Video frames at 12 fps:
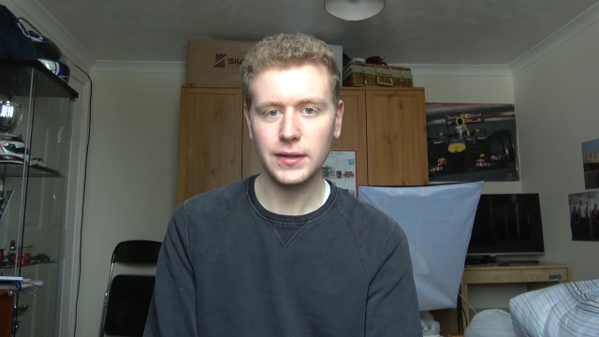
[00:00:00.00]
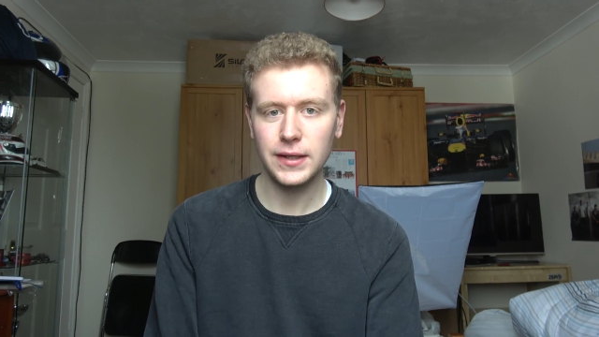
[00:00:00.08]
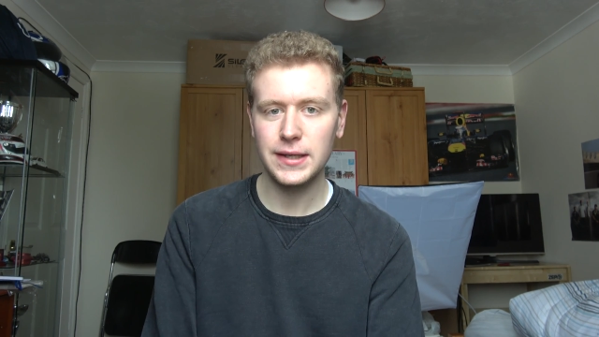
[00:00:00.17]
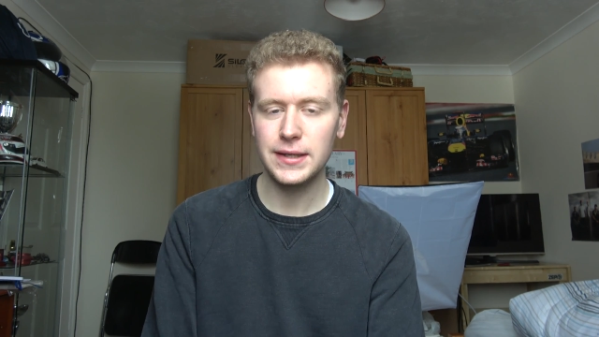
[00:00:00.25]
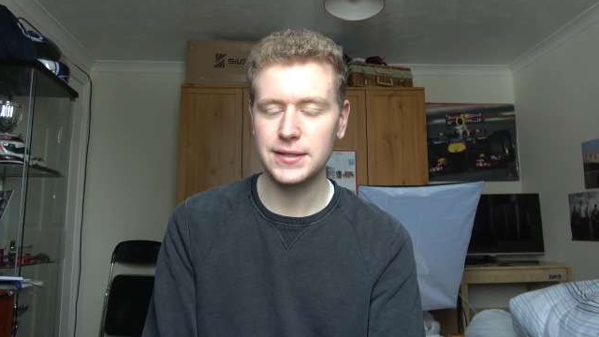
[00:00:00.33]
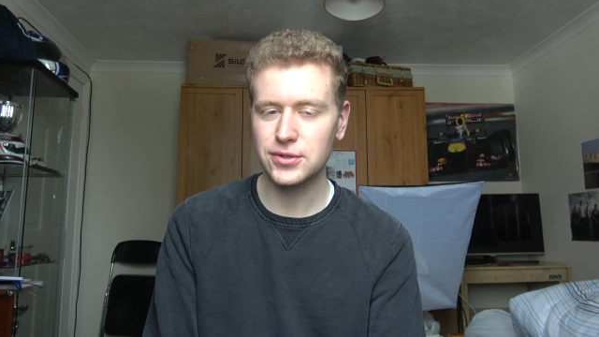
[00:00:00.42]

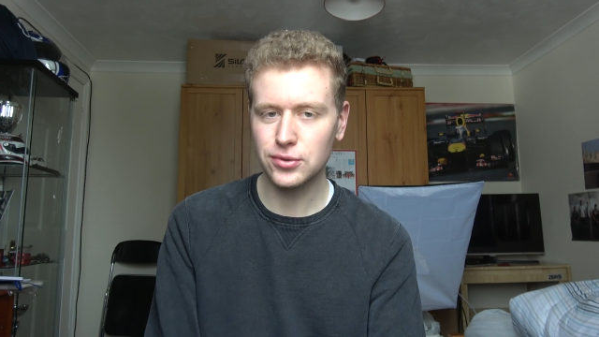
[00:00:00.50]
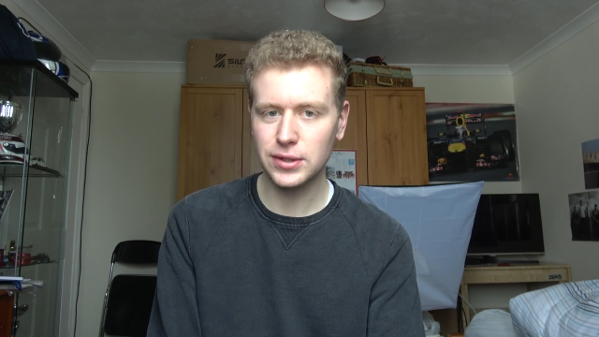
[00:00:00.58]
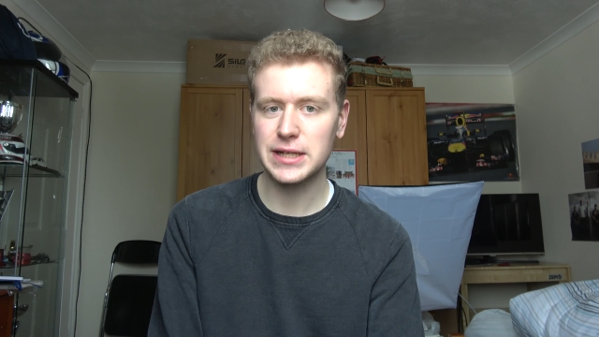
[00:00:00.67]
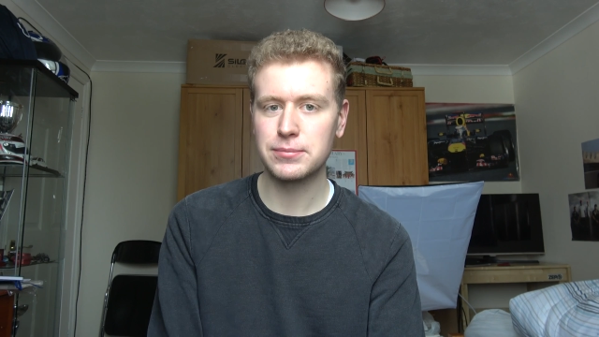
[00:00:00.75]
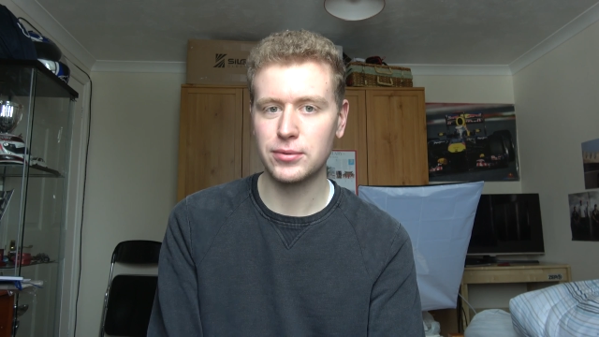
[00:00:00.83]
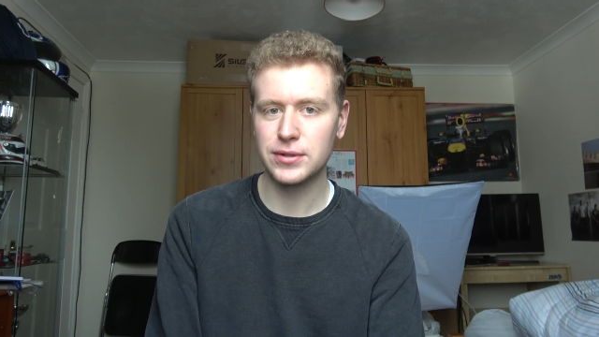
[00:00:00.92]
He scored
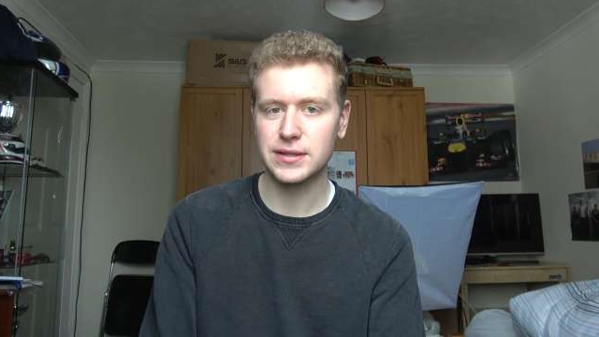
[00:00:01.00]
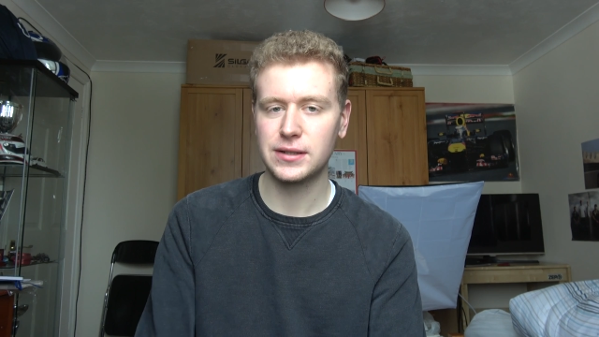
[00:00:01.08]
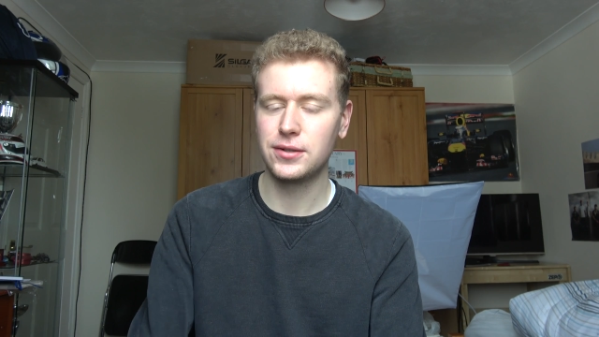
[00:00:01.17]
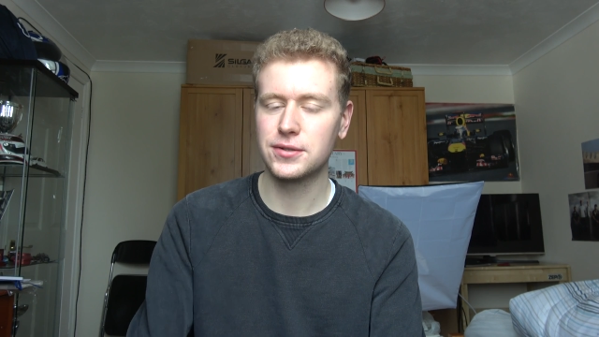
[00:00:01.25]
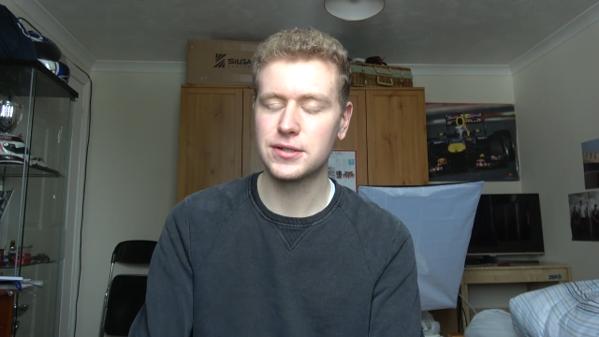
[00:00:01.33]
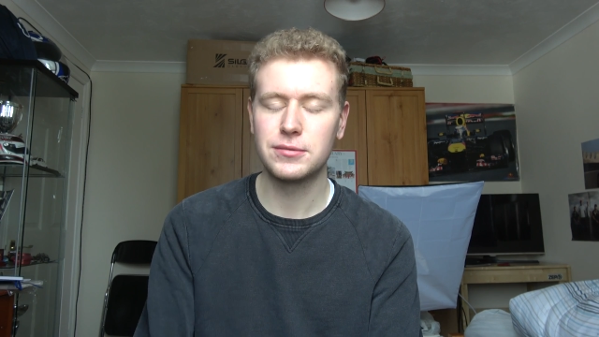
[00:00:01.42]
less points than
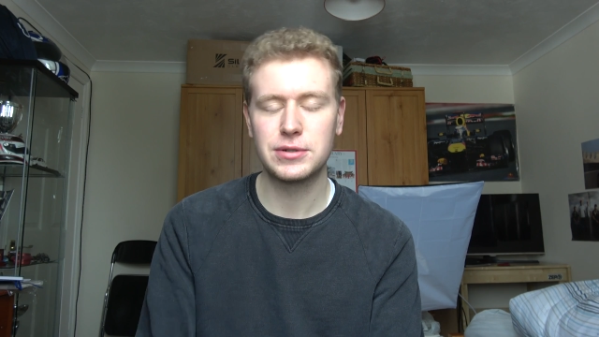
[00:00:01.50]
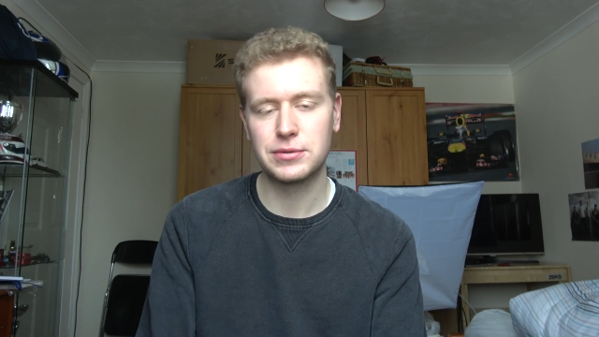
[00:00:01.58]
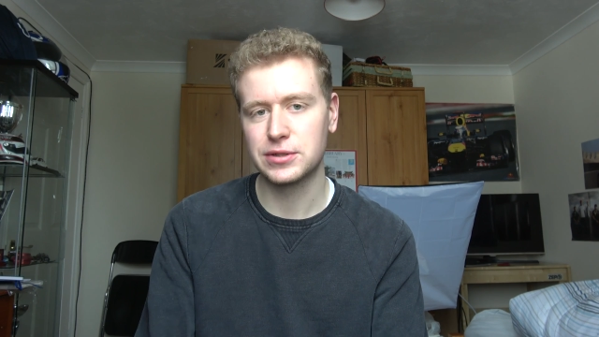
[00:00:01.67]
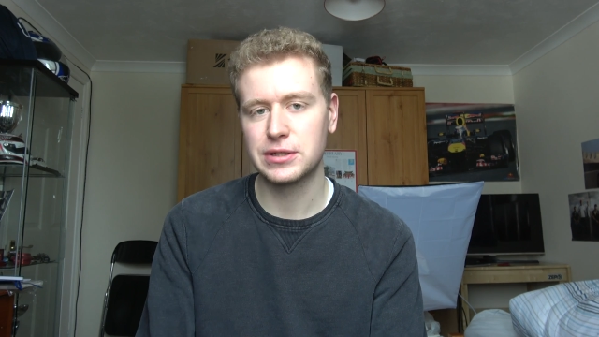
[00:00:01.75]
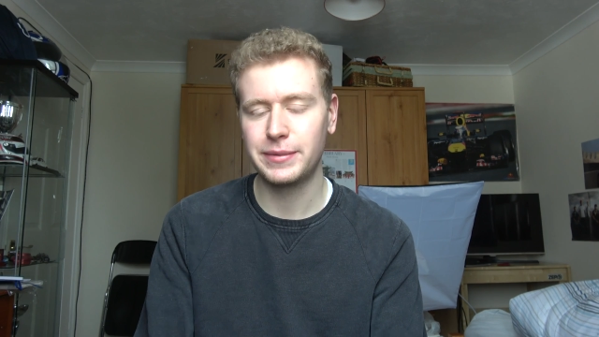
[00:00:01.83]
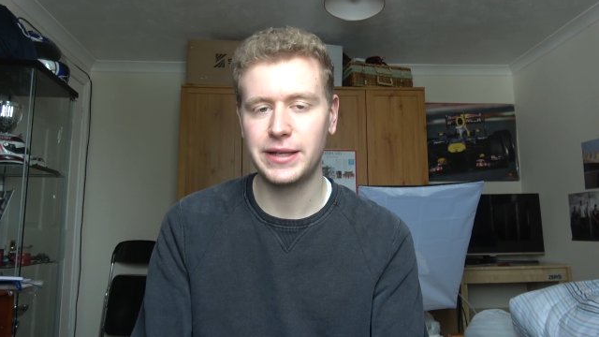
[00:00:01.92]
Alonso, which
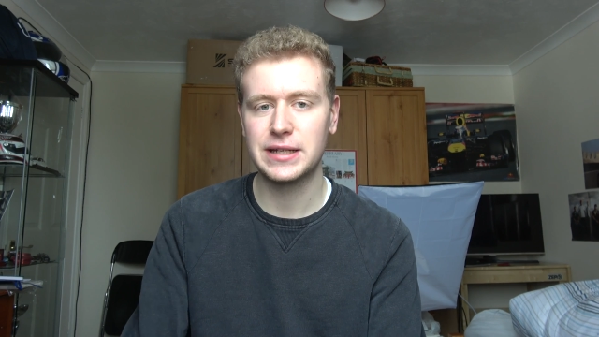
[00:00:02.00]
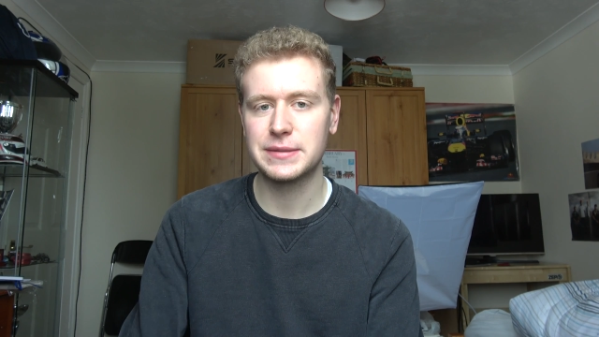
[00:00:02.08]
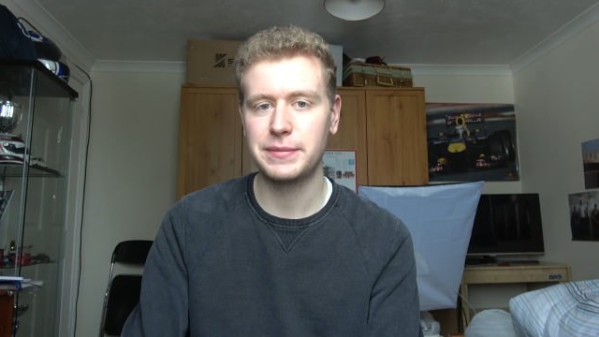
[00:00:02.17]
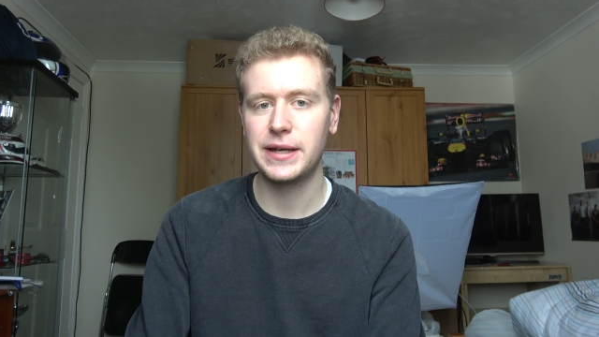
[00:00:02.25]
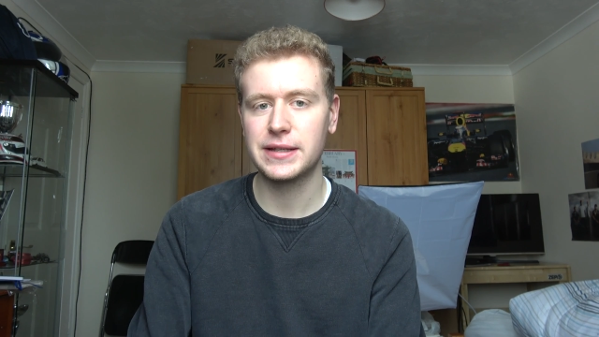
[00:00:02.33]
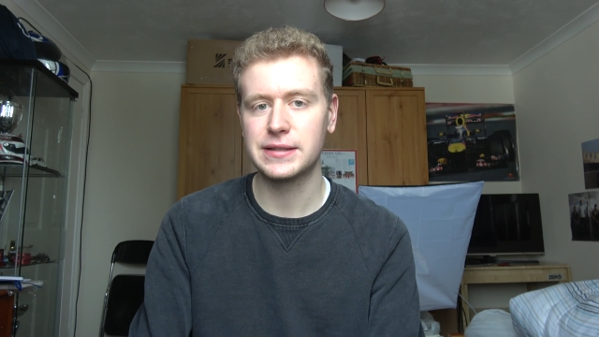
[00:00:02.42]
was to be
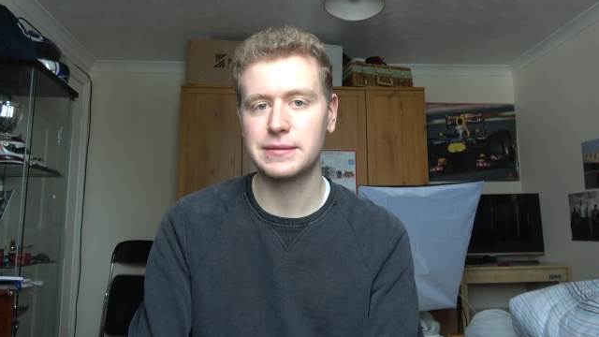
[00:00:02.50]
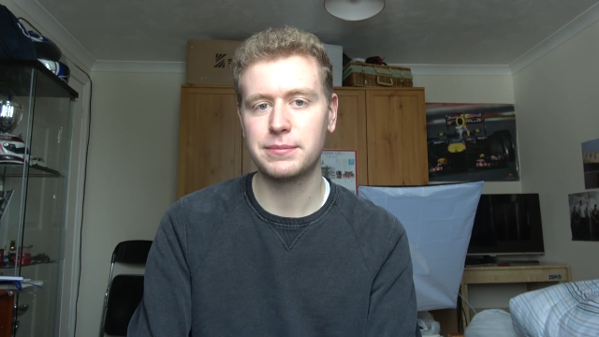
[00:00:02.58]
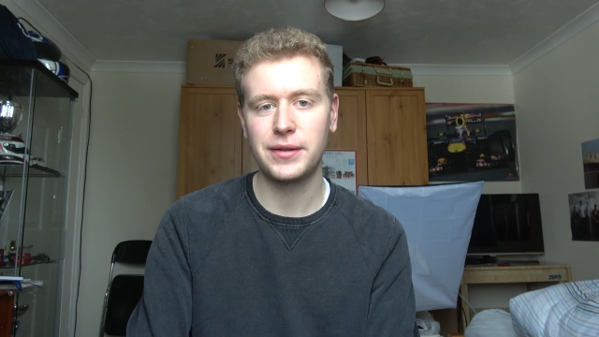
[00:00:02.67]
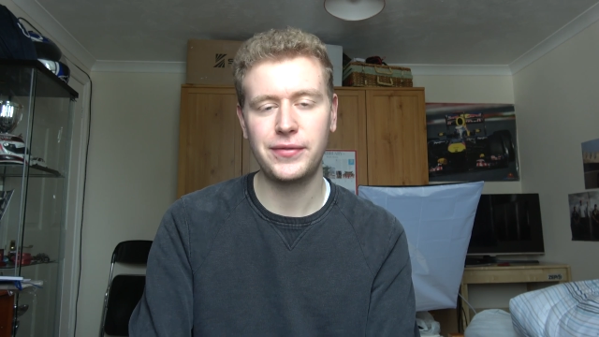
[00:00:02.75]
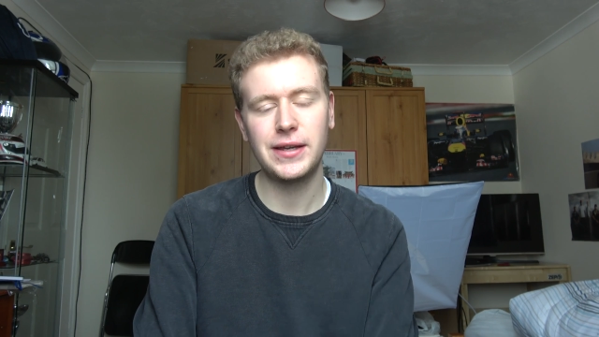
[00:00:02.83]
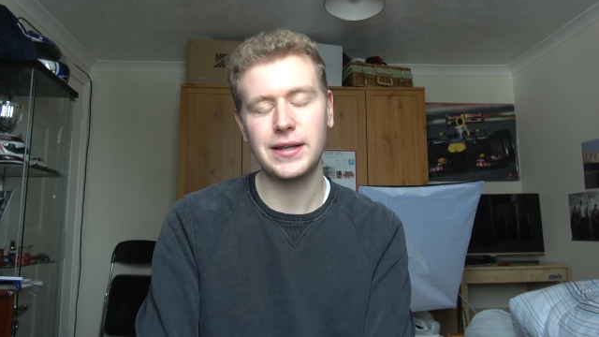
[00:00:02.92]
expected, but
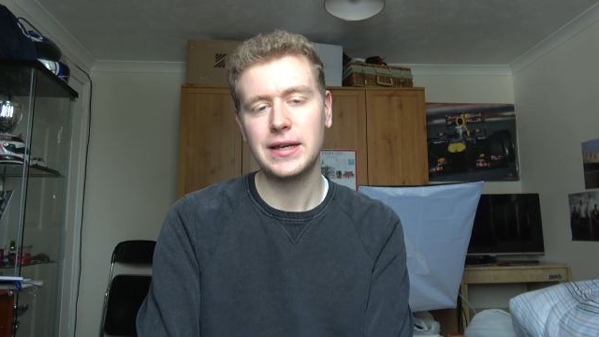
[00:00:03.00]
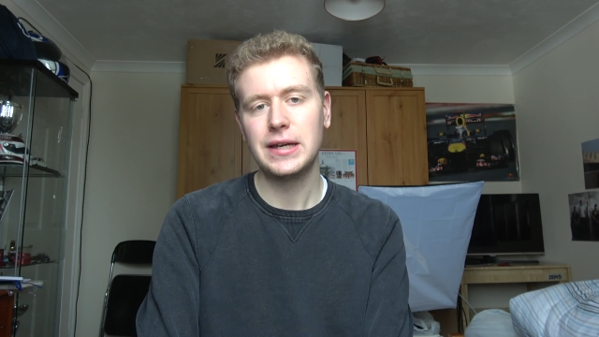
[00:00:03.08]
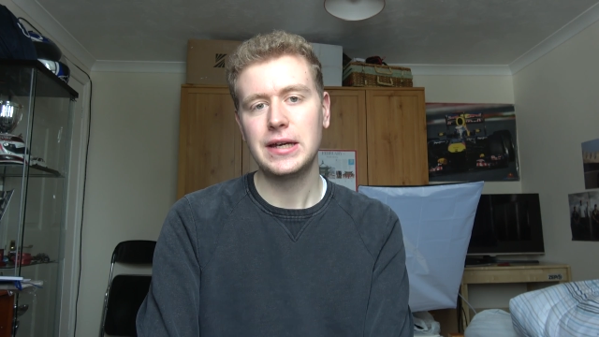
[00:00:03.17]
I think